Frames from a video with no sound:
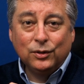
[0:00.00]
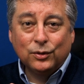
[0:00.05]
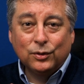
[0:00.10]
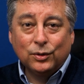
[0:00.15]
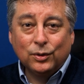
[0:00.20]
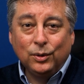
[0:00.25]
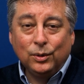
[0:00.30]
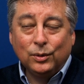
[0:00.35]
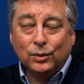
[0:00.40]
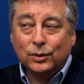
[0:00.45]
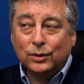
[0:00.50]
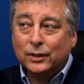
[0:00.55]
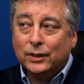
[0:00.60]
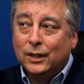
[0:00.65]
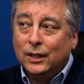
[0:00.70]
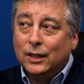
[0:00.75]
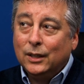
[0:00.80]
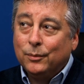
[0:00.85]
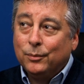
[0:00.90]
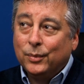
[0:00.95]
years old,
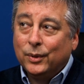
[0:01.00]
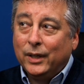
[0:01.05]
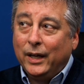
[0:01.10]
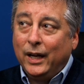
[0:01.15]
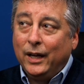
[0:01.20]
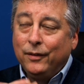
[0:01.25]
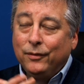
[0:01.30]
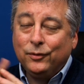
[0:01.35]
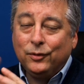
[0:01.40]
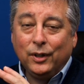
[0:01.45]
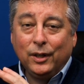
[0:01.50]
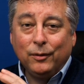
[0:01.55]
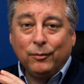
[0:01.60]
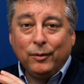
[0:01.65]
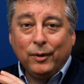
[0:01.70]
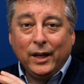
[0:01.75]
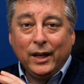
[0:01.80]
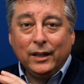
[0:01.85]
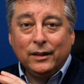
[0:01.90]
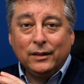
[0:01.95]
but after I
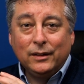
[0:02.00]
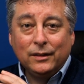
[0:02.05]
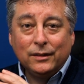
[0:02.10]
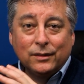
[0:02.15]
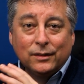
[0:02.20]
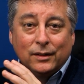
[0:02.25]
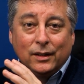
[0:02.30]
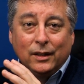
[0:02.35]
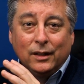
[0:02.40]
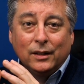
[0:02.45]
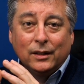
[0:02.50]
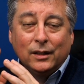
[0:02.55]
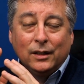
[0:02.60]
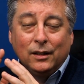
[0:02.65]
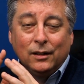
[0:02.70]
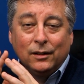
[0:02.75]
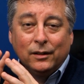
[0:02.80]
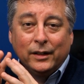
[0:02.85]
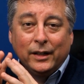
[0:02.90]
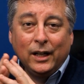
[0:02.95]
ran this uh,
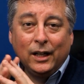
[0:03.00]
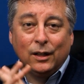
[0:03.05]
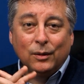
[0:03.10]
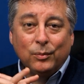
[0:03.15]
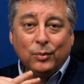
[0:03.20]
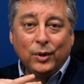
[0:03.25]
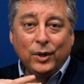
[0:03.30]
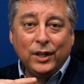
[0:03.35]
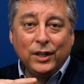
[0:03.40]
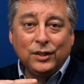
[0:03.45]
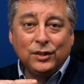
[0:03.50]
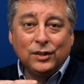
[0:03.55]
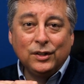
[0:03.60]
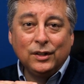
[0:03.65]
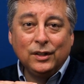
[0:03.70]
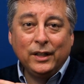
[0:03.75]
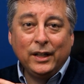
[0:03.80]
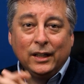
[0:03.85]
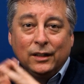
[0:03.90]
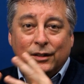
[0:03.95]
color
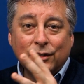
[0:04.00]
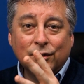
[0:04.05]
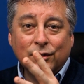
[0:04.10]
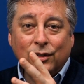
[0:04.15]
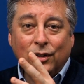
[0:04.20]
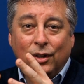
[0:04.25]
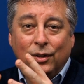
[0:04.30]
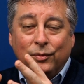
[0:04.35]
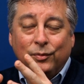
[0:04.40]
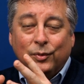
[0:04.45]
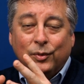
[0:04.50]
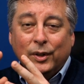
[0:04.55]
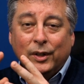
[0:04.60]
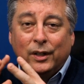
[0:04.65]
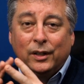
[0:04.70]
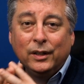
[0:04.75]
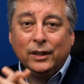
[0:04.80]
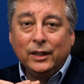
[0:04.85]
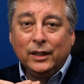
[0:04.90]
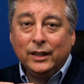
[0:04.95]
calibration and the
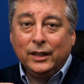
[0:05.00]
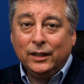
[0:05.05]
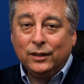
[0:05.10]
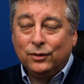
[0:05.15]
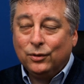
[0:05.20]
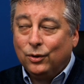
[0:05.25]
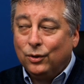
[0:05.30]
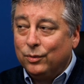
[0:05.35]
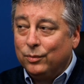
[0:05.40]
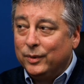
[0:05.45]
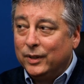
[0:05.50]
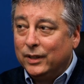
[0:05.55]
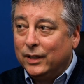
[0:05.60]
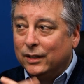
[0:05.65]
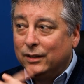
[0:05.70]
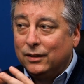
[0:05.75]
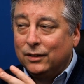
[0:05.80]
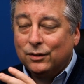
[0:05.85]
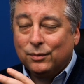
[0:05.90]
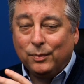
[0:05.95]
software, it told me
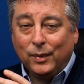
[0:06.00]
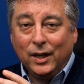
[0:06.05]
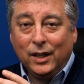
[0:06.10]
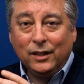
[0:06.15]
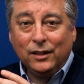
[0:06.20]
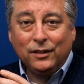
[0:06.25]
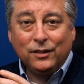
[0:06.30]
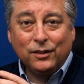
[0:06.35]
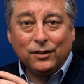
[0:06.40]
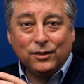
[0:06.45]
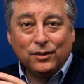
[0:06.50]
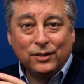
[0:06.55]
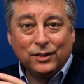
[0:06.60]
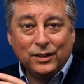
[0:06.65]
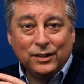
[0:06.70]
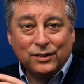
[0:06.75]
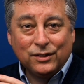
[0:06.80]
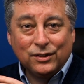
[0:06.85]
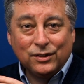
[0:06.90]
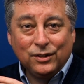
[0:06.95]
that this monitor
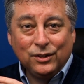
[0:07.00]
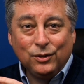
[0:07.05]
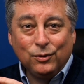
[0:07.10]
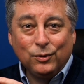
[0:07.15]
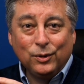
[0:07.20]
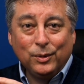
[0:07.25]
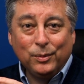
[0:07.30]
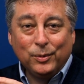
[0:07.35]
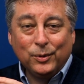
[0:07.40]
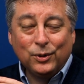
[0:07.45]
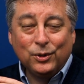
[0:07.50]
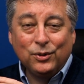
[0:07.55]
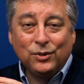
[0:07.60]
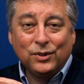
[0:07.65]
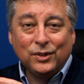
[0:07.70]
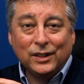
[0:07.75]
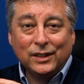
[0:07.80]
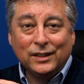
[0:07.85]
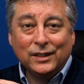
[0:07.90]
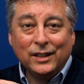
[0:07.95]
is still
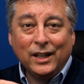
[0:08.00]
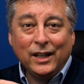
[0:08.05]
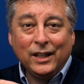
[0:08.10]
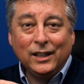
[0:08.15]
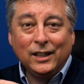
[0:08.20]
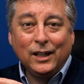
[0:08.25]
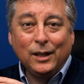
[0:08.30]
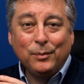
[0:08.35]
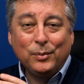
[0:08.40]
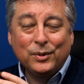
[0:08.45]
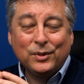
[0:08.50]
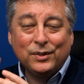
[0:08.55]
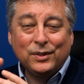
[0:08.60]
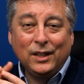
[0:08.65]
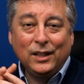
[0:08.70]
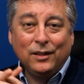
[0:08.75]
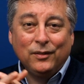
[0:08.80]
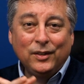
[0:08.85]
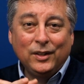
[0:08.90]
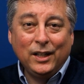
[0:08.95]
reproducing ninety-nine
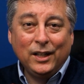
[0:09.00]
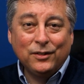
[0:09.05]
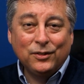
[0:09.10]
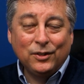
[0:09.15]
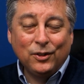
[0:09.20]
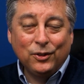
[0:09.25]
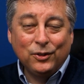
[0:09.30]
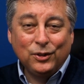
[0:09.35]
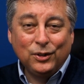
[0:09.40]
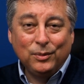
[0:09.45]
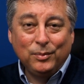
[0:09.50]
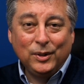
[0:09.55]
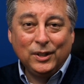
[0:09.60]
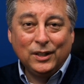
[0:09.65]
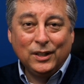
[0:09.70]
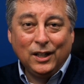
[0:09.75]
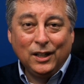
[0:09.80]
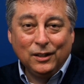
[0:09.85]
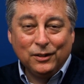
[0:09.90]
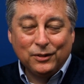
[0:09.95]
percent of the s R G
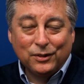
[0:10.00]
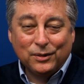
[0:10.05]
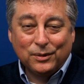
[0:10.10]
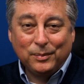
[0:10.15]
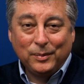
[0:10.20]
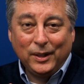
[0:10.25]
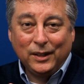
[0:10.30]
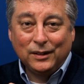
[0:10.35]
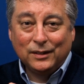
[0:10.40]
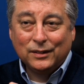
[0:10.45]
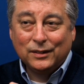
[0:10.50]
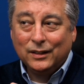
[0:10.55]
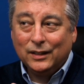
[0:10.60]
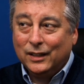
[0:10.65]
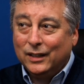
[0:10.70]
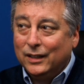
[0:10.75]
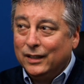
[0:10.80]
B color space.